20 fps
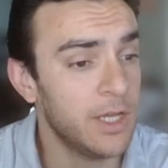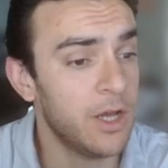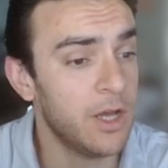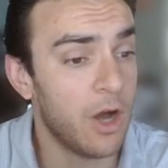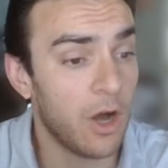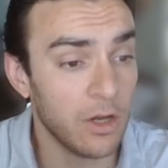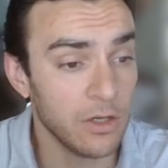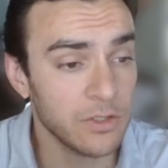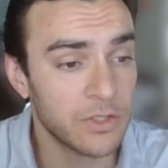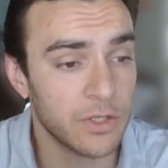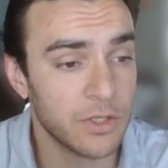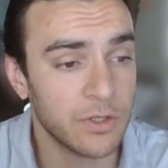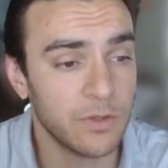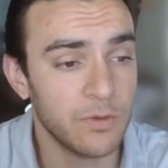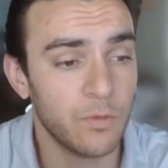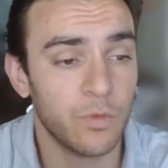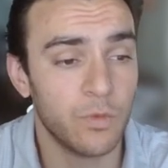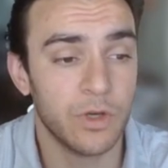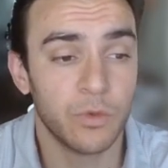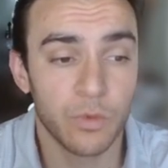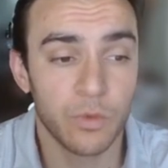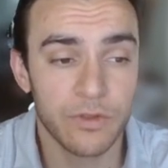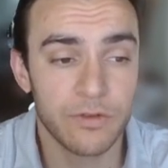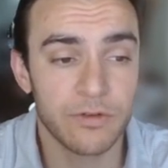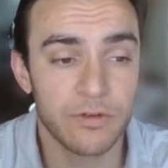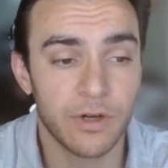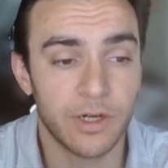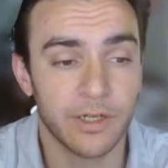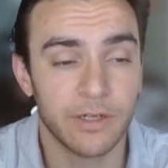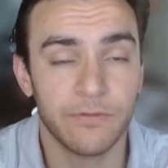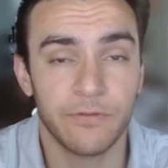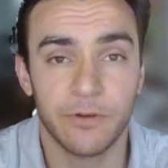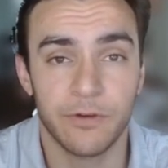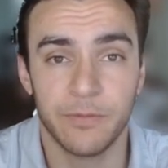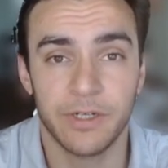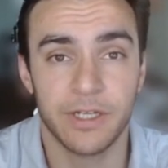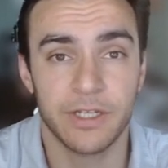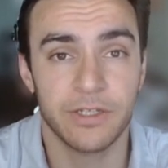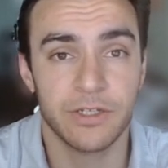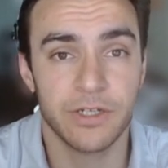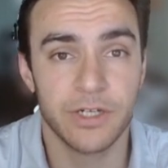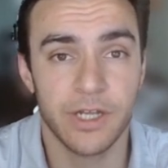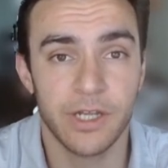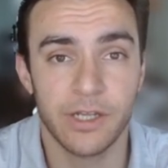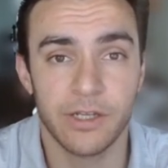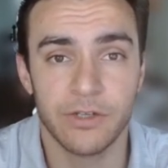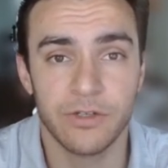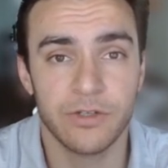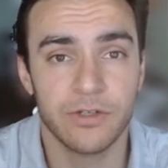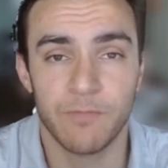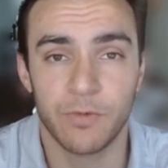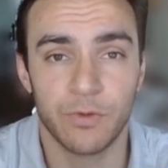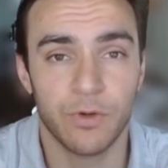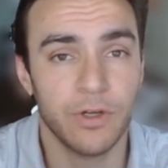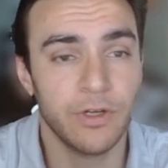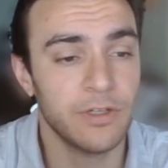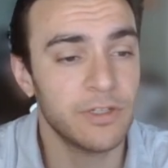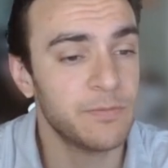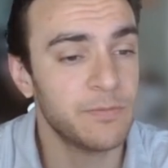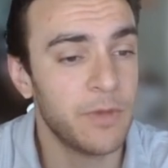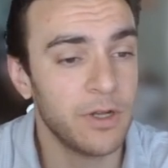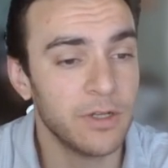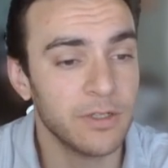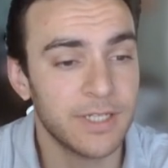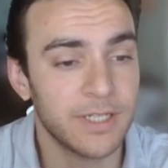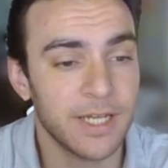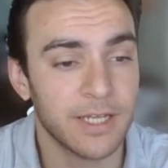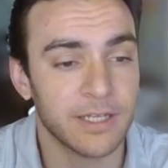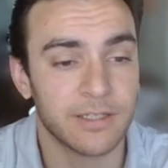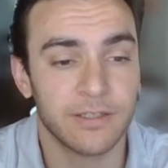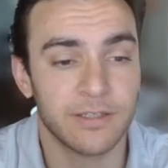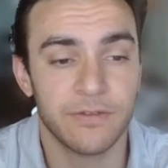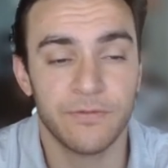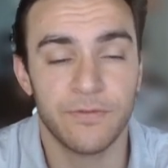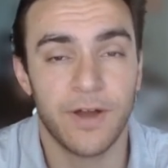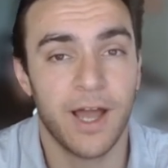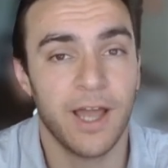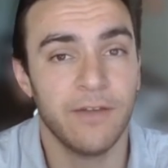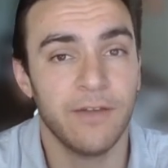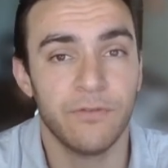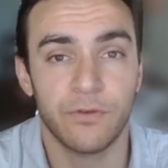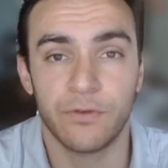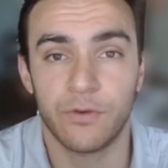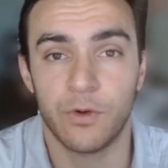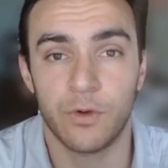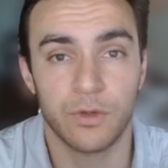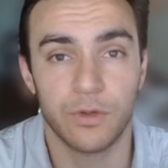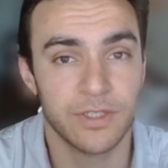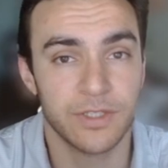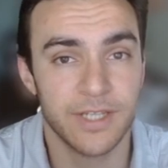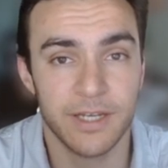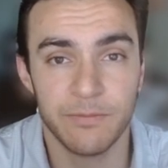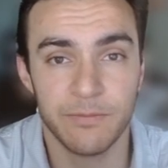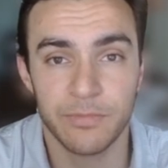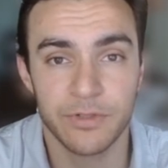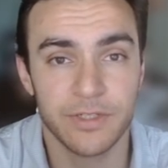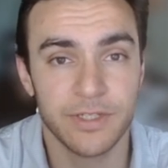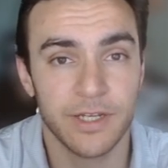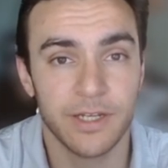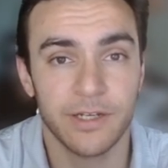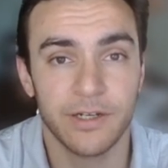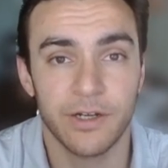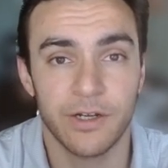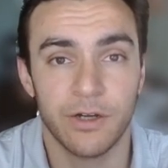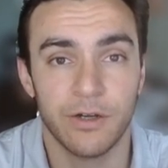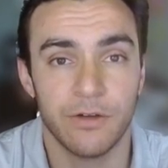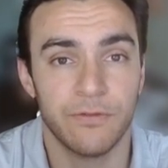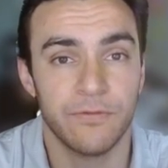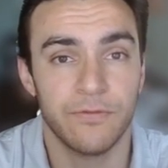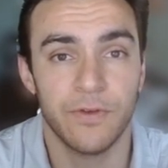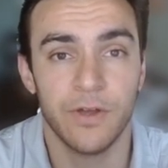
Also, when withdrawing from an exchange, run a small test, 5 or 10% of